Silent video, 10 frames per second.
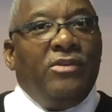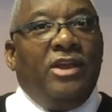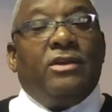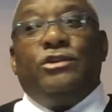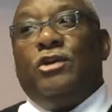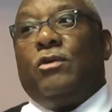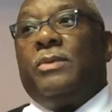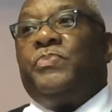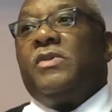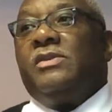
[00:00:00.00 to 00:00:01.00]
Yeah,
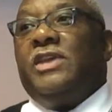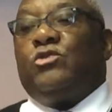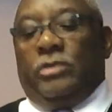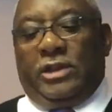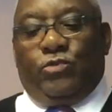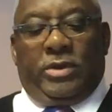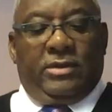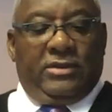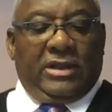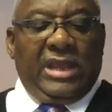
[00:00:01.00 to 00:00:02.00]
Keturah. That's
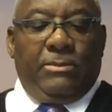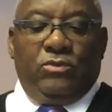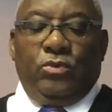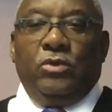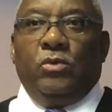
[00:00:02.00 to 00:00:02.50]
what that time